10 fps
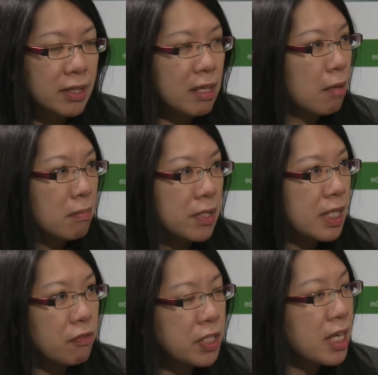um,
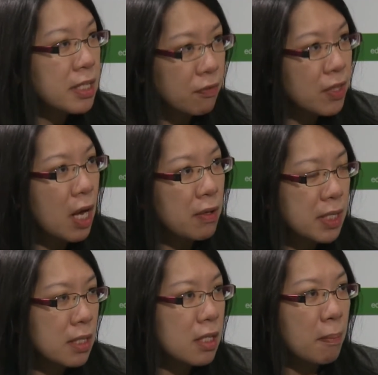several tens of
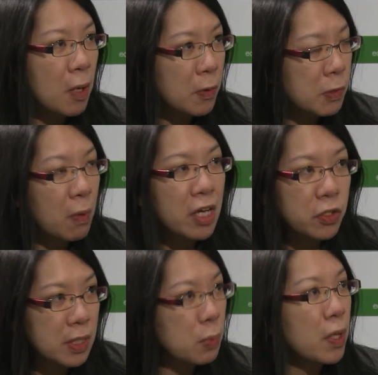thousands of
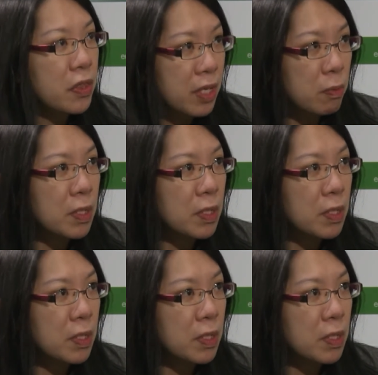postgraduates with uh,